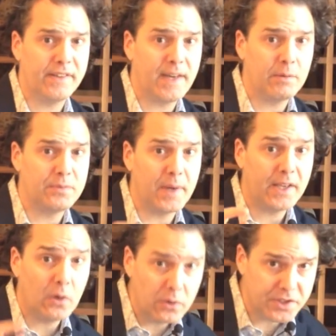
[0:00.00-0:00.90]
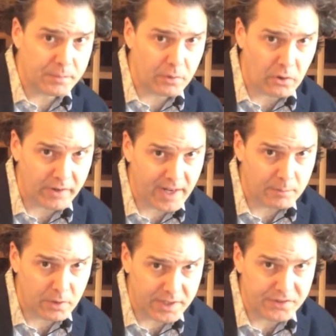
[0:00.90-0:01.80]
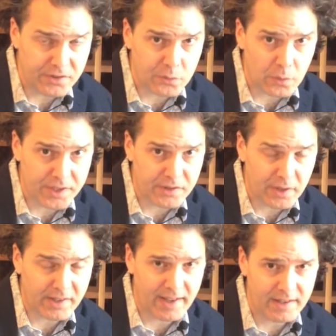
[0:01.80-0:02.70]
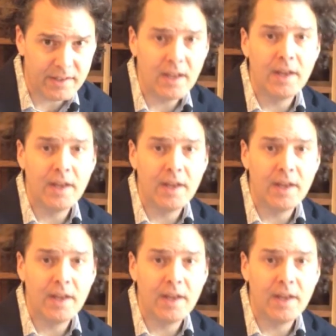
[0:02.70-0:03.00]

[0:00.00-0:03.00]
That was my coaching program released in 2010.